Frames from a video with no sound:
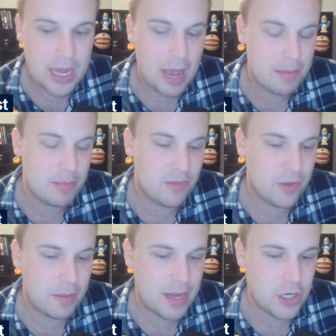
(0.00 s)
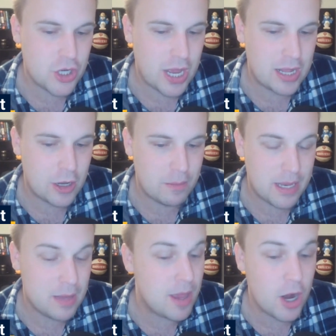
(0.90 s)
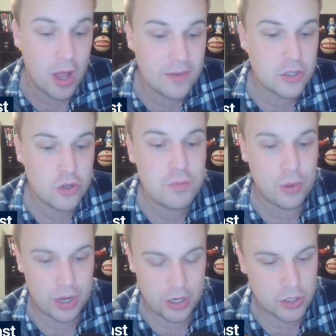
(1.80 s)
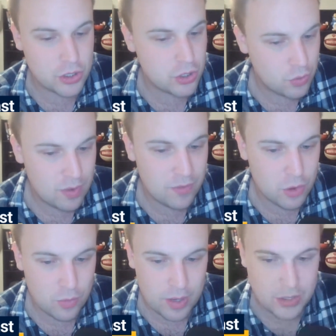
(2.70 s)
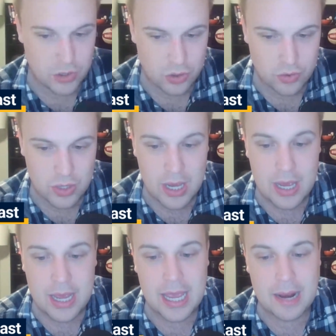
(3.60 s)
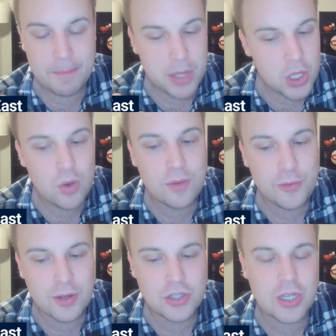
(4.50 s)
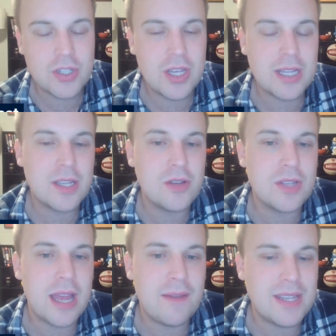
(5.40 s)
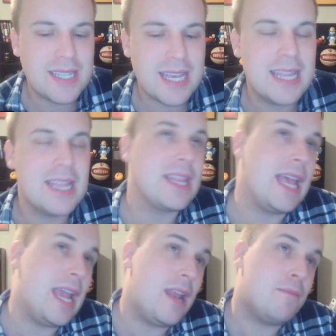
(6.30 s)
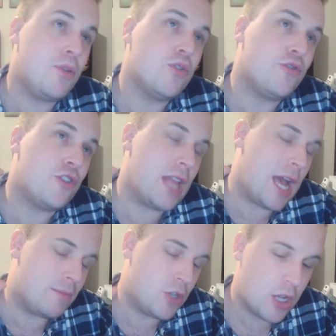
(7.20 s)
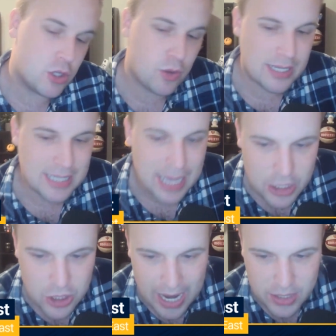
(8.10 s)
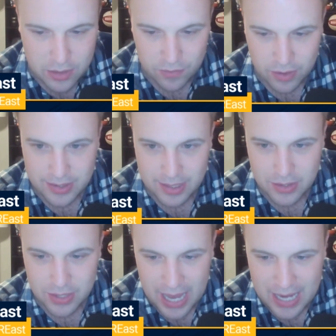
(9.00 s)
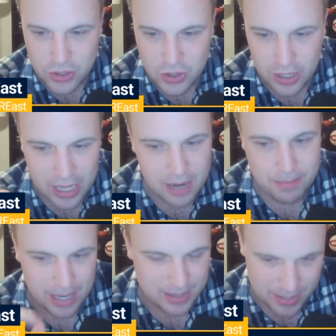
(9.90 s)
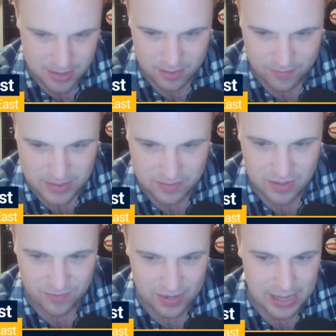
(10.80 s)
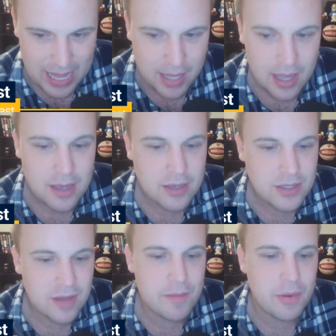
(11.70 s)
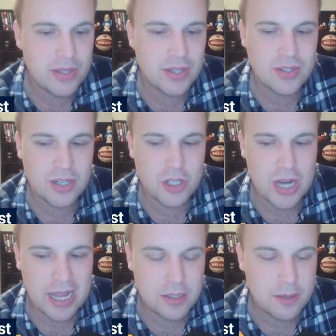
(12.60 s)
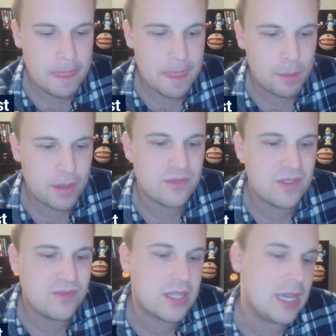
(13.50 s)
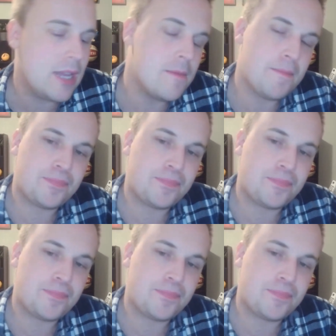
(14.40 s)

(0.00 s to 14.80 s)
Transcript: how people feel about his shot a little bit. He made all of his two-pointers, three for three on twos. He had a beautiful assist. He continues to have these in the lane, beautiful lobs to Isaiah Jackson for an assist and a steal and a block. That's the defensive stuff I like. Seven points on six shots, plus fifteen.